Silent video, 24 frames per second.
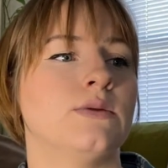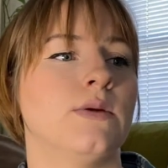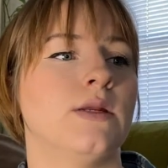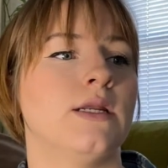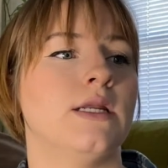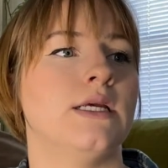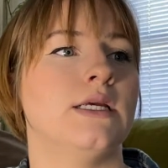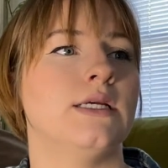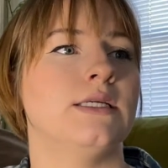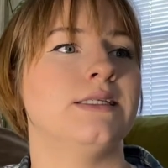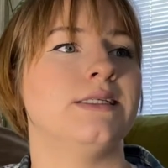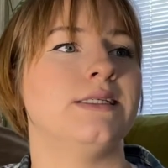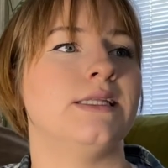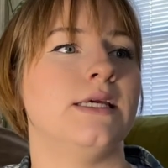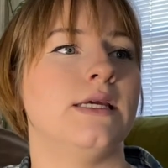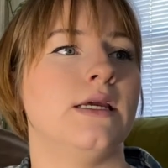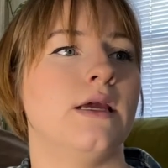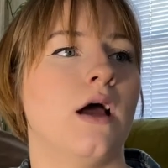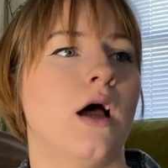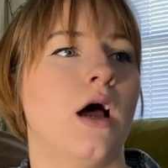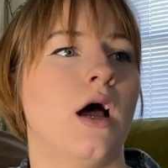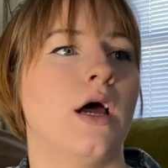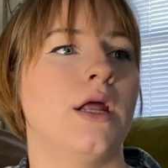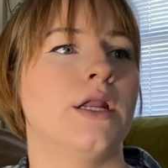is
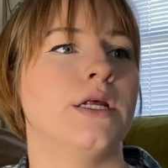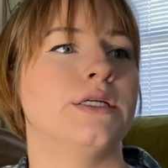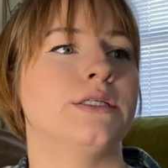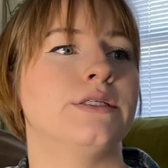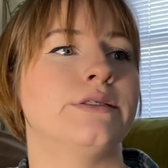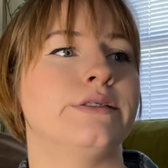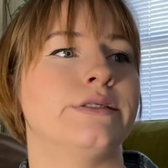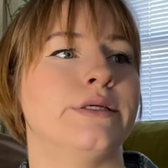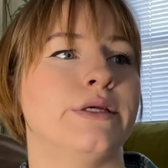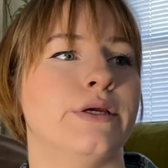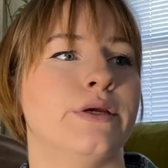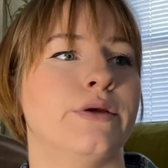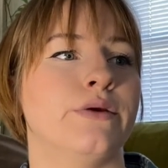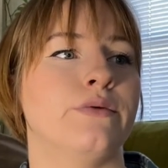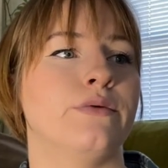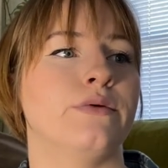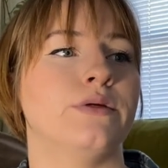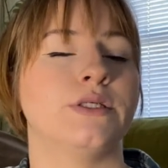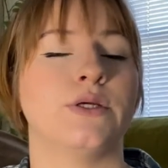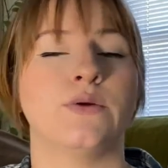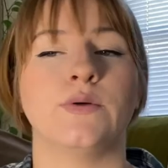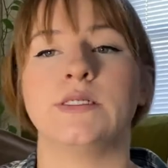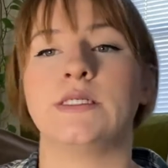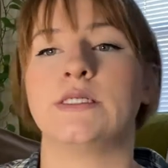the Oddest Sue,
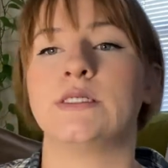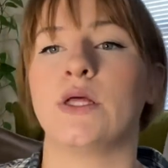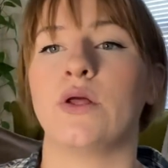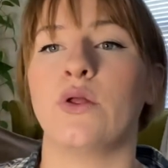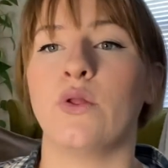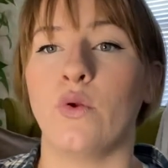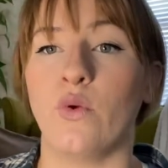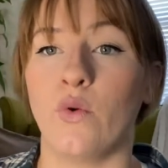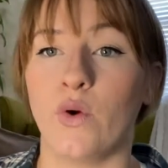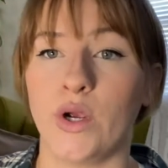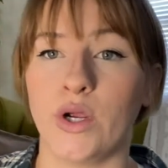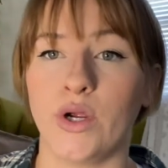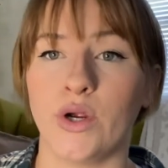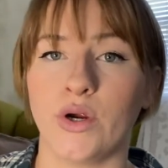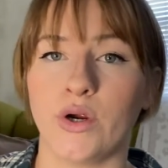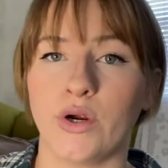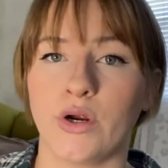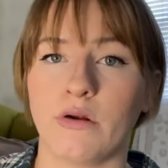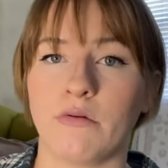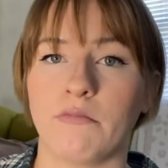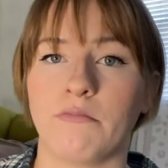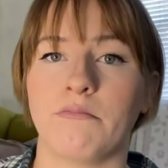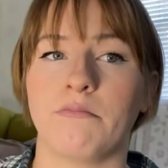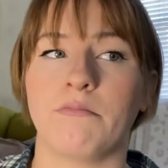so it's the
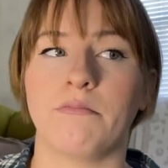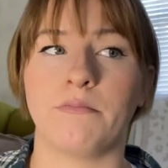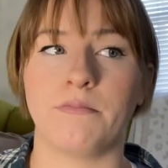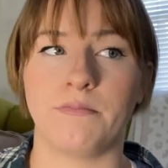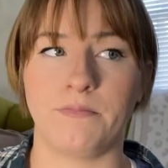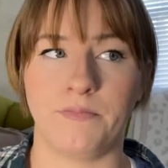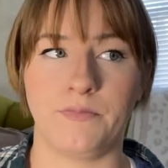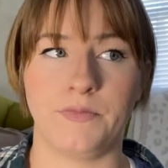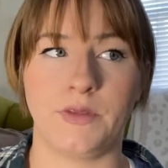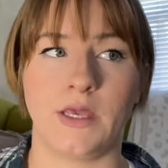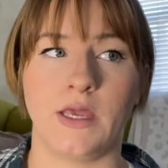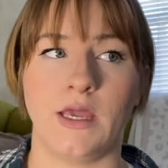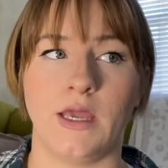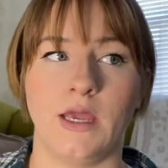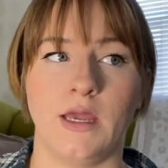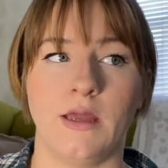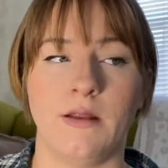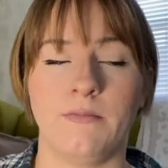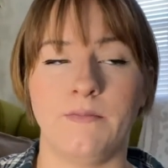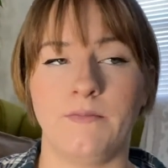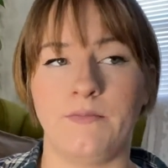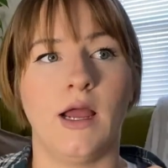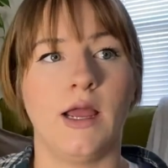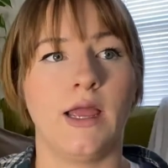lawyer
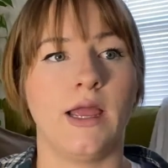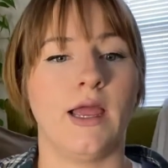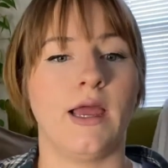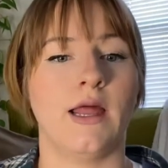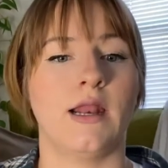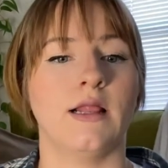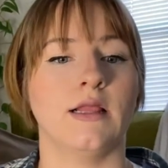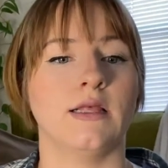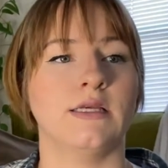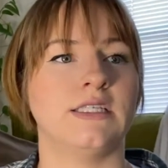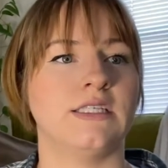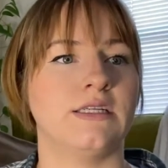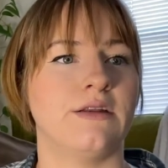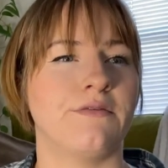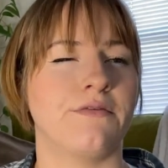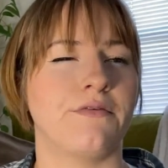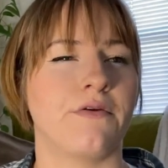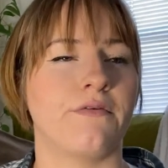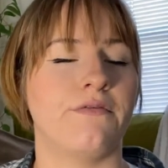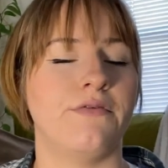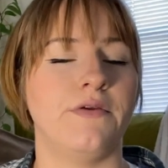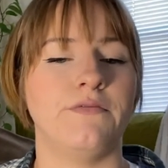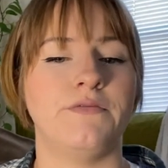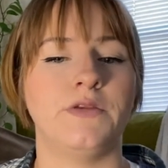kit. I had it listed
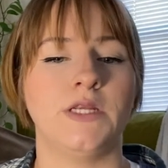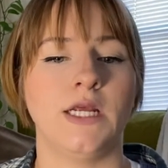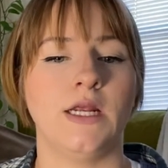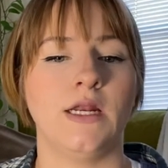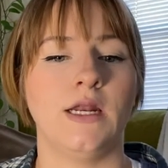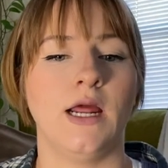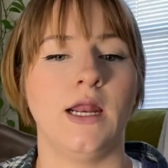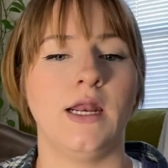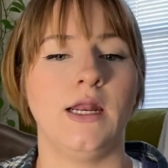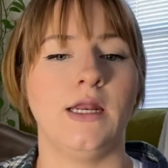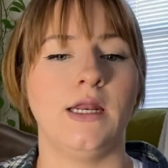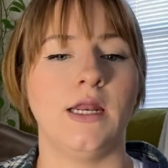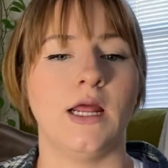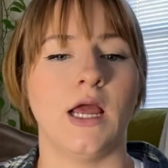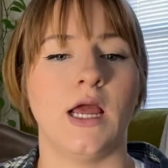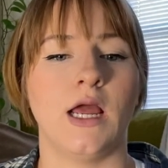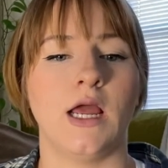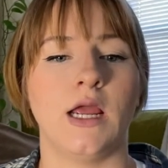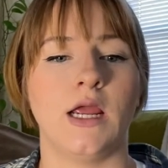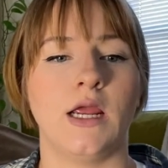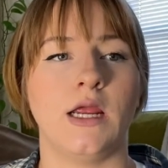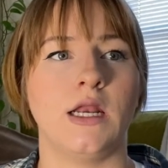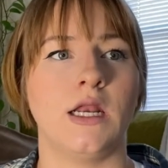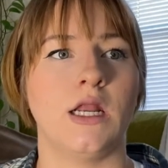for
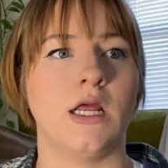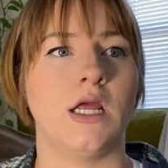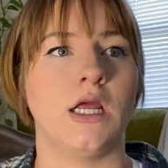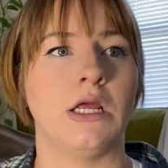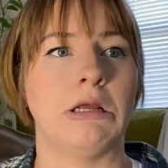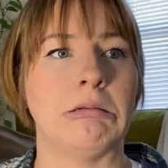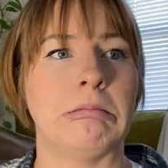$15.99.